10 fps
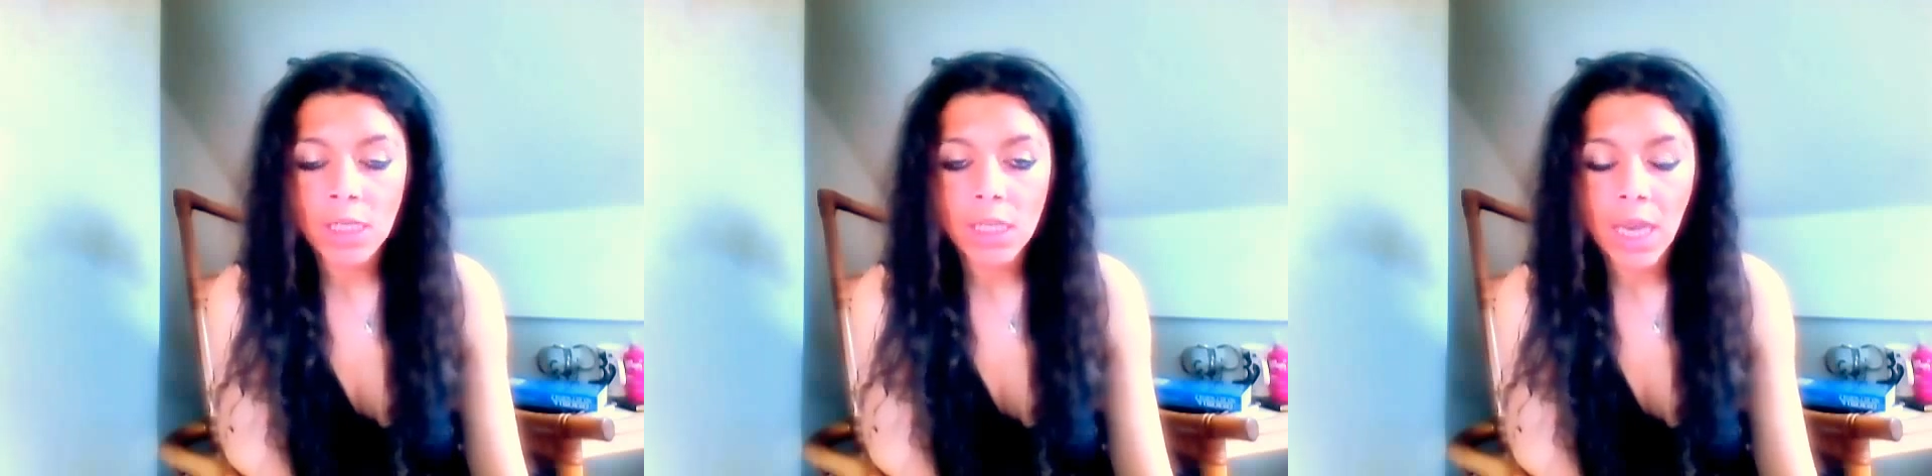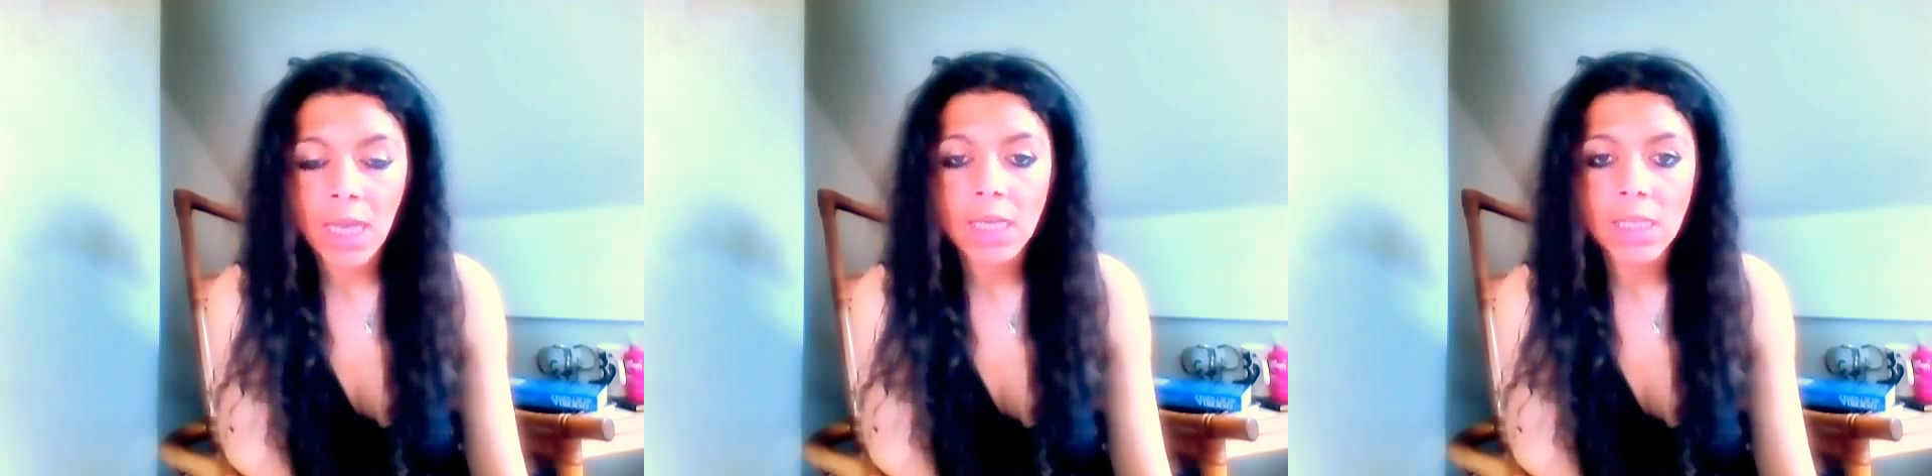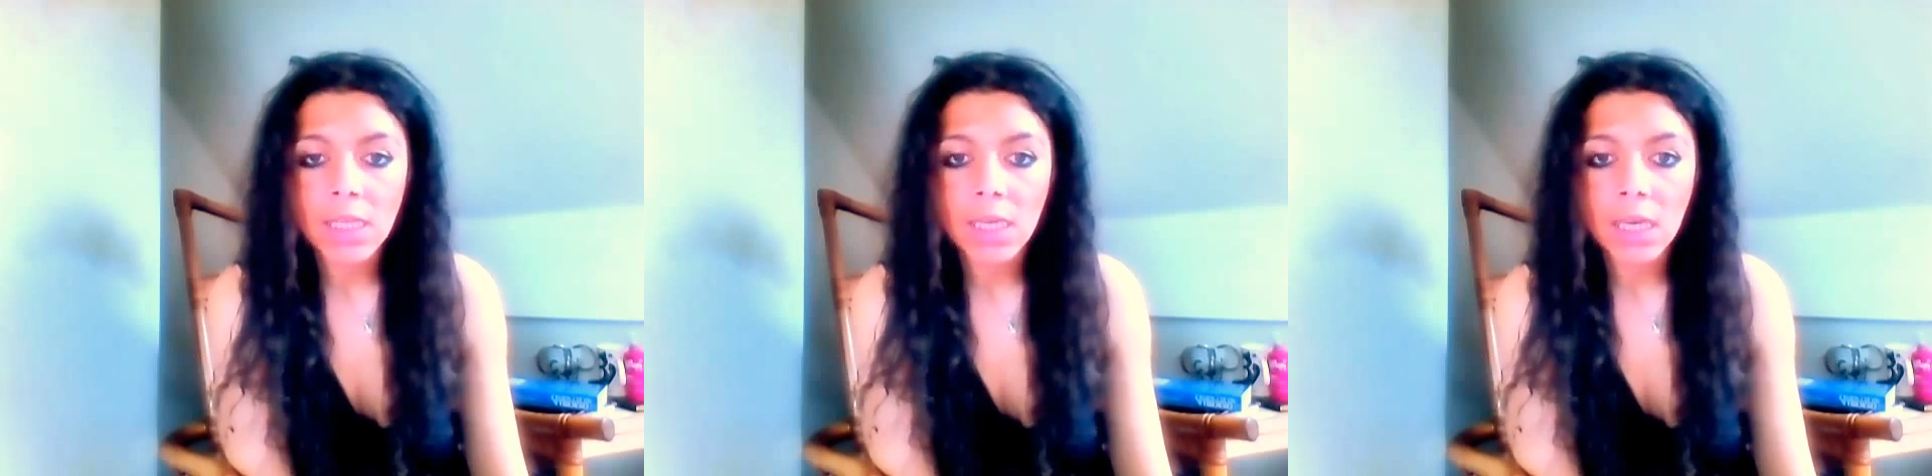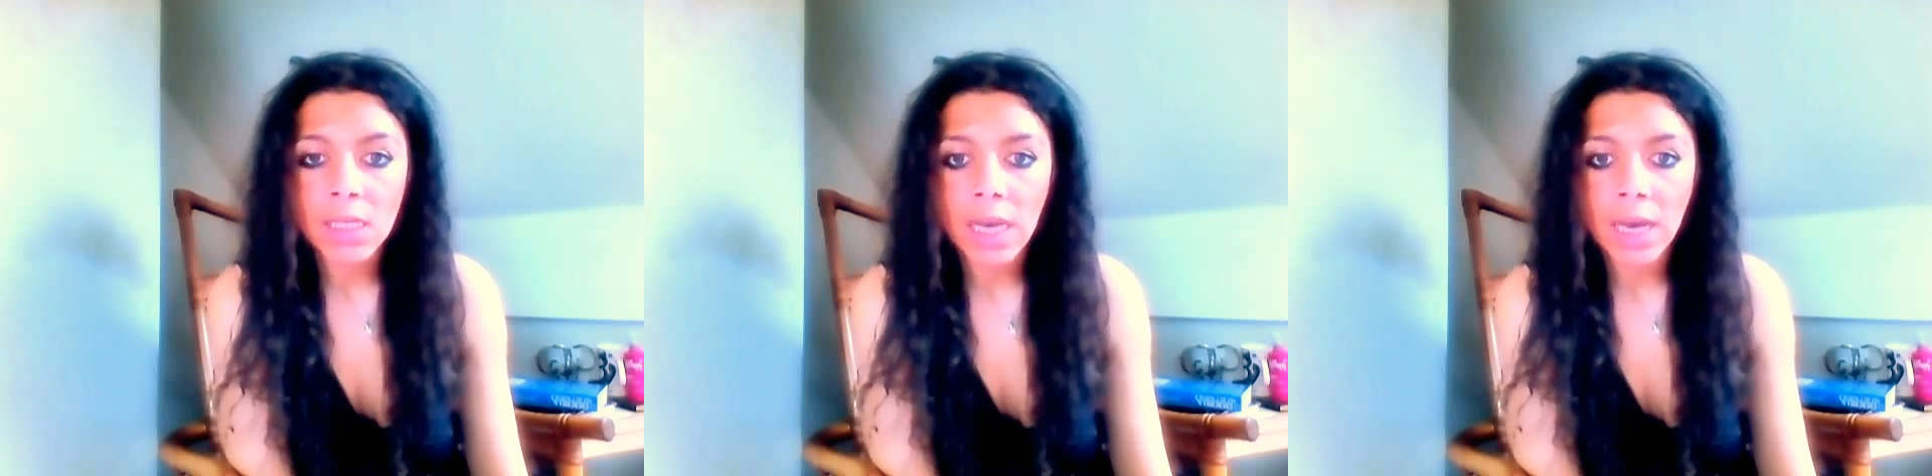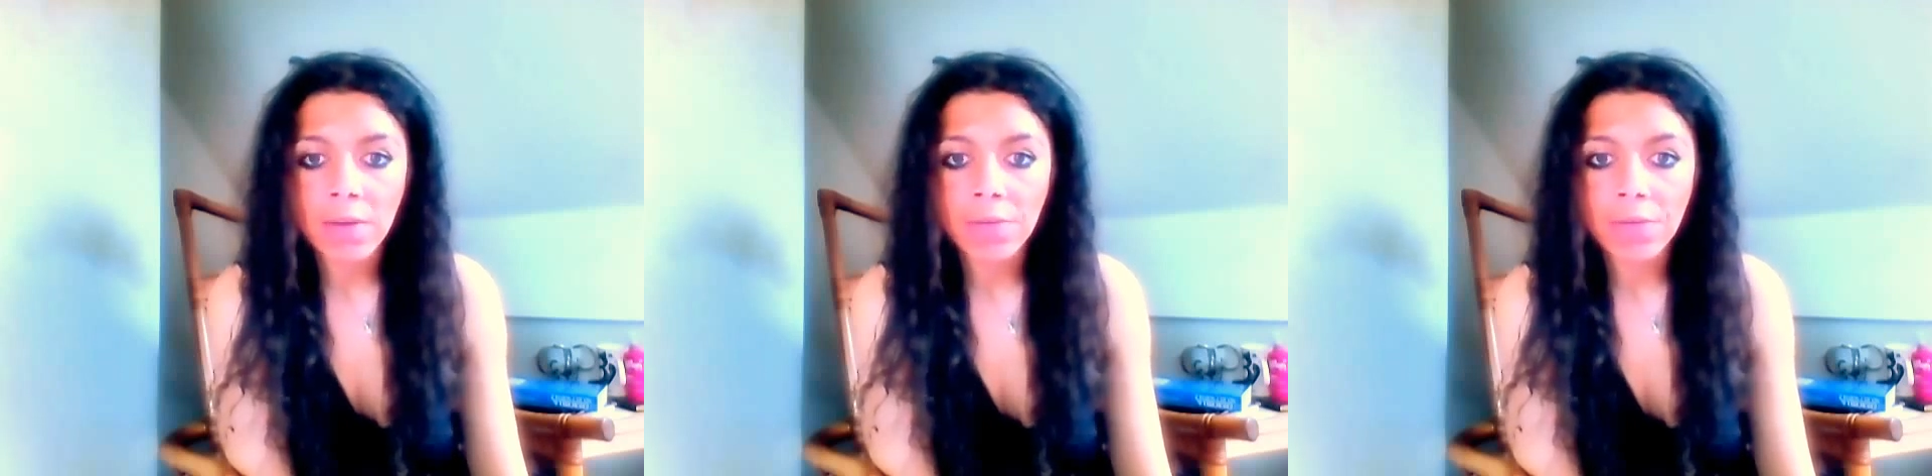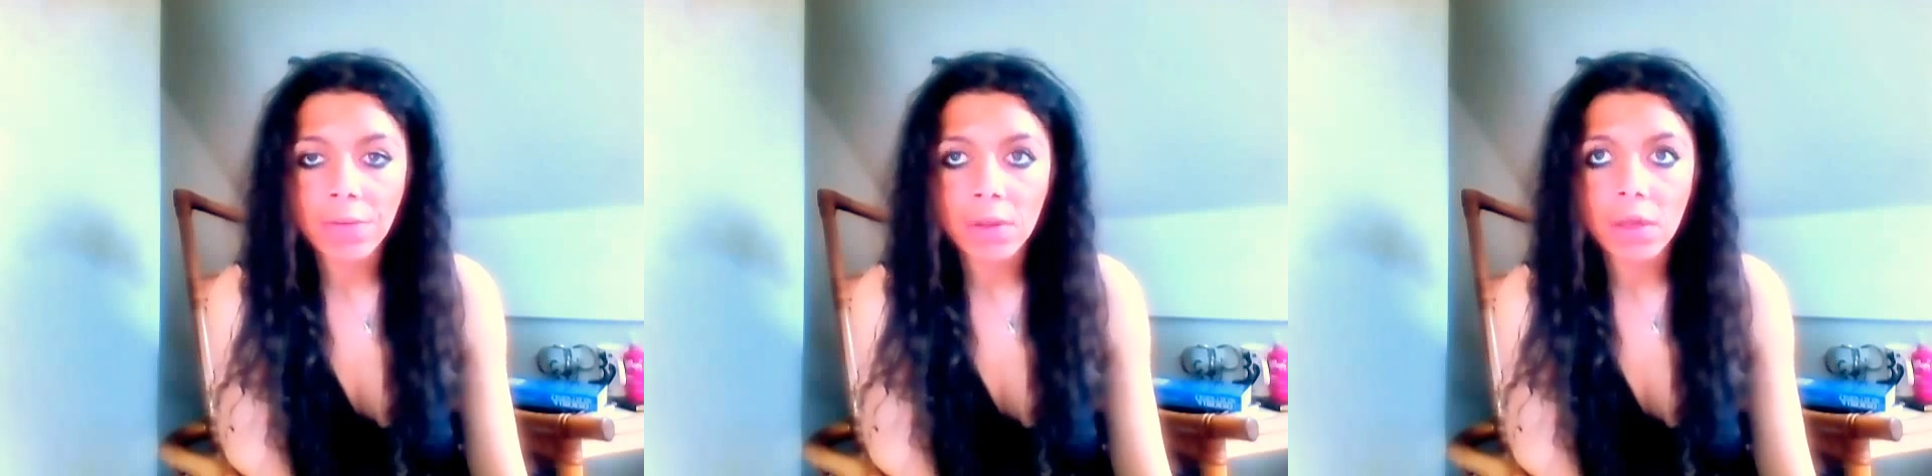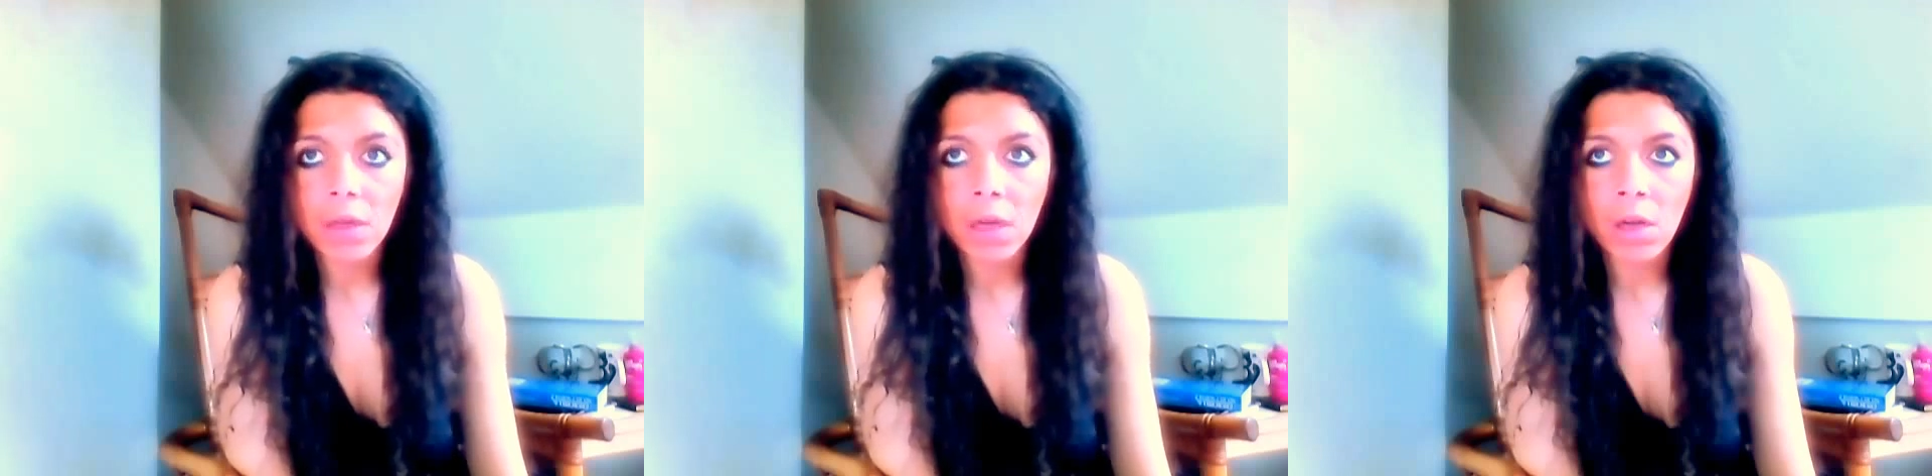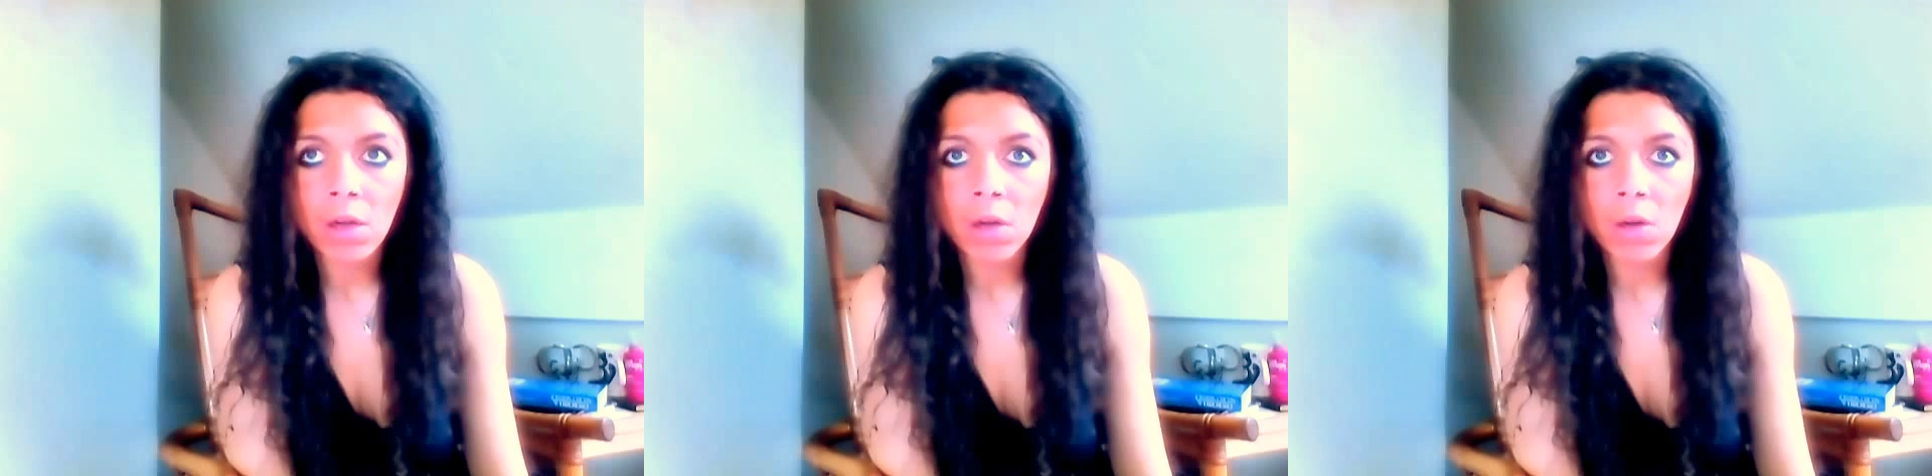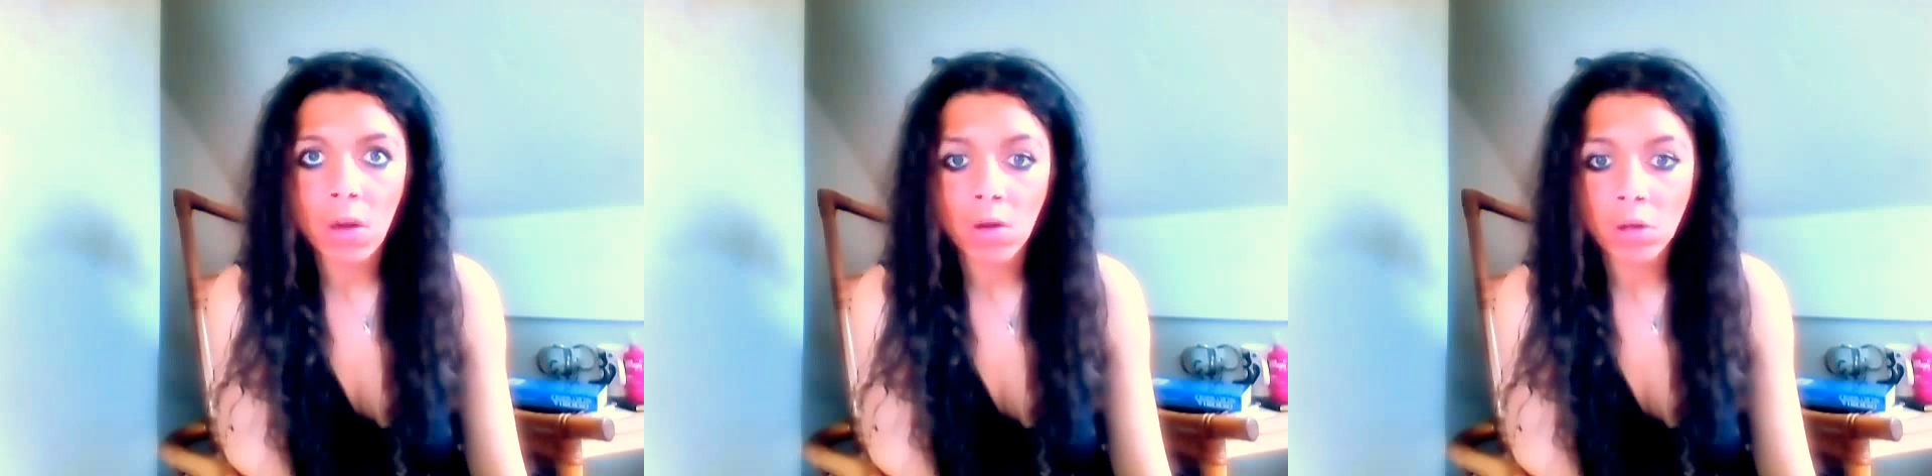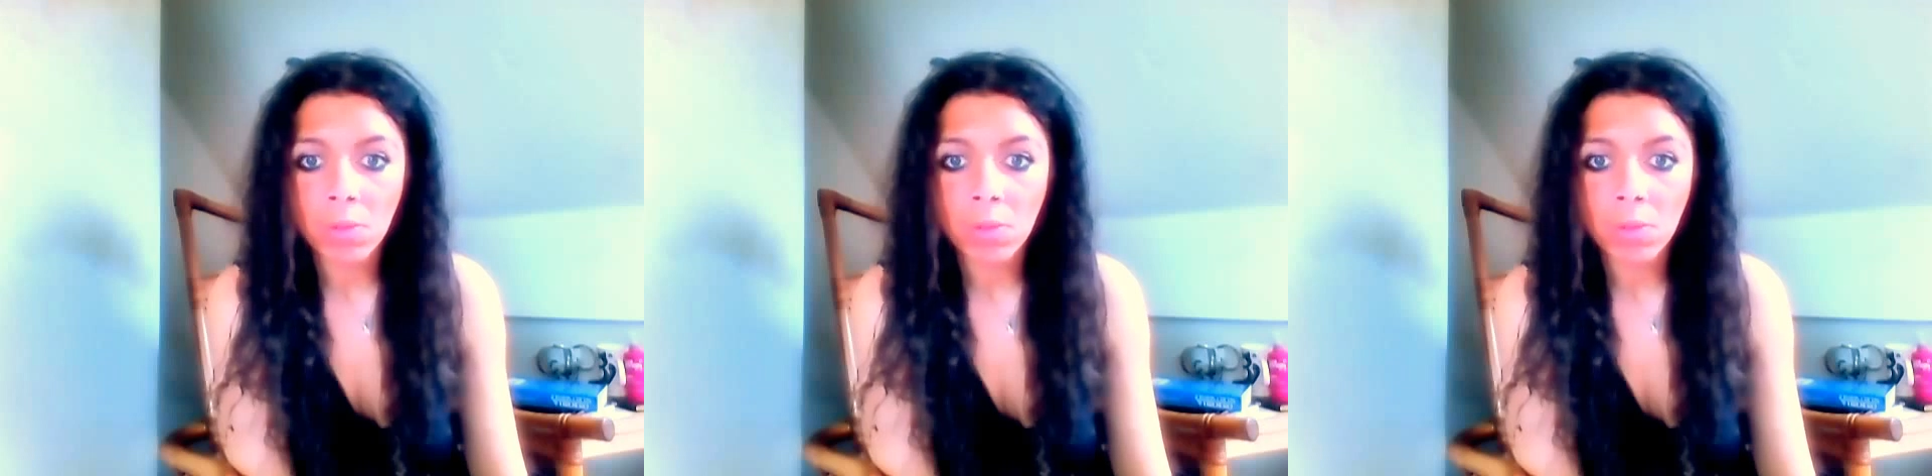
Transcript: Unfortunately, it takes a death